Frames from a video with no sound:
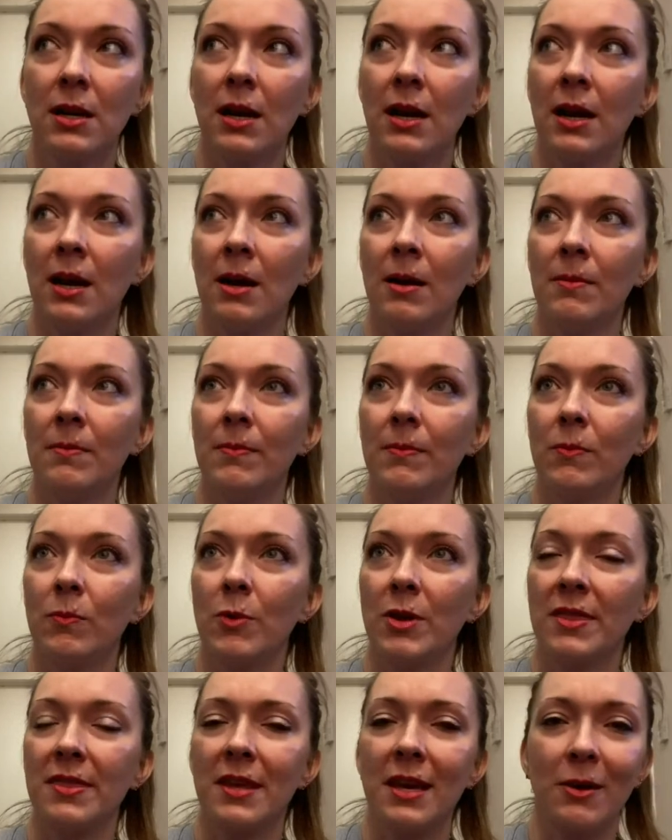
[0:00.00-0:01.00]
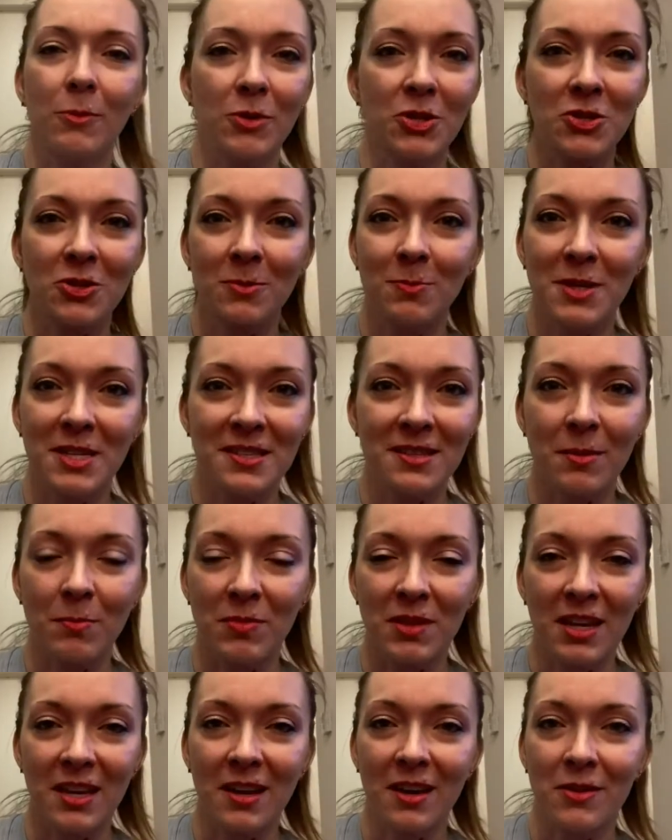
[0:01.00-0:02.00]
um, we think we should be
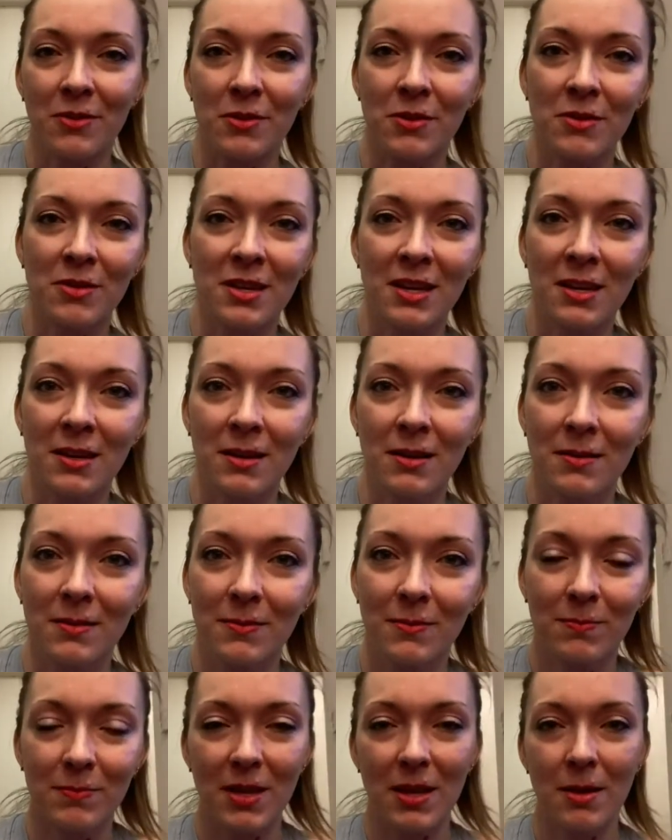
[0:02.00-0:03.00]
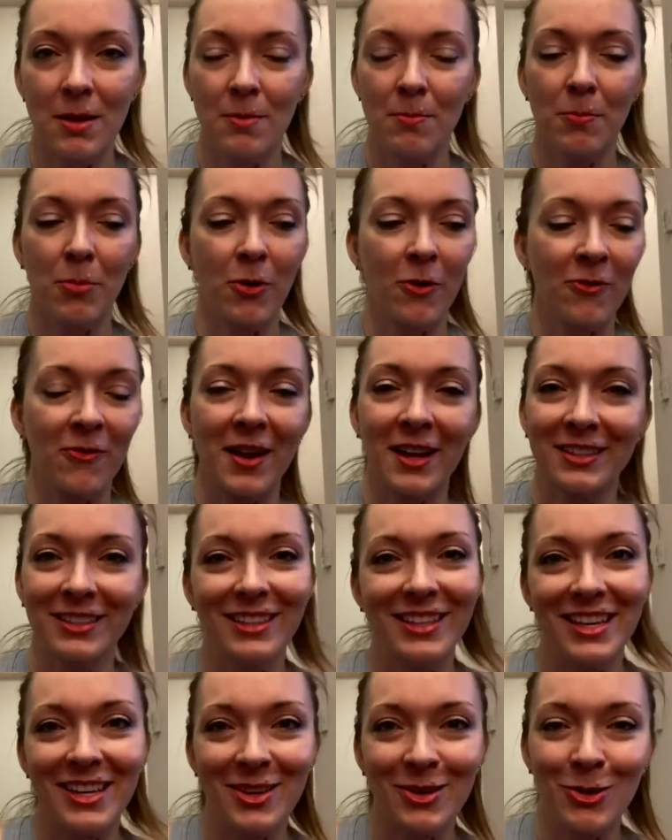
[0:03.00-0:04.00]
something other than
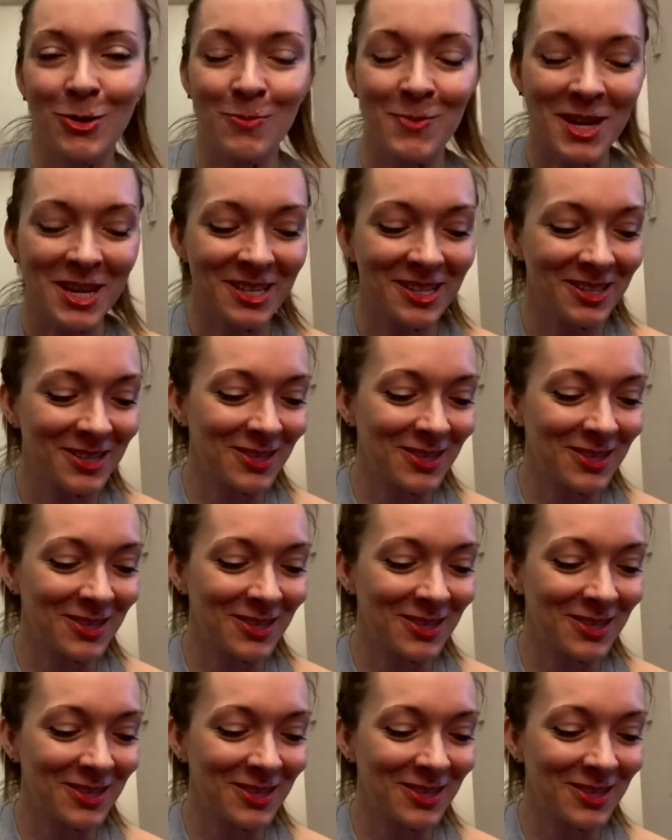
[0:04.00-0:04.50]
imperfectly human.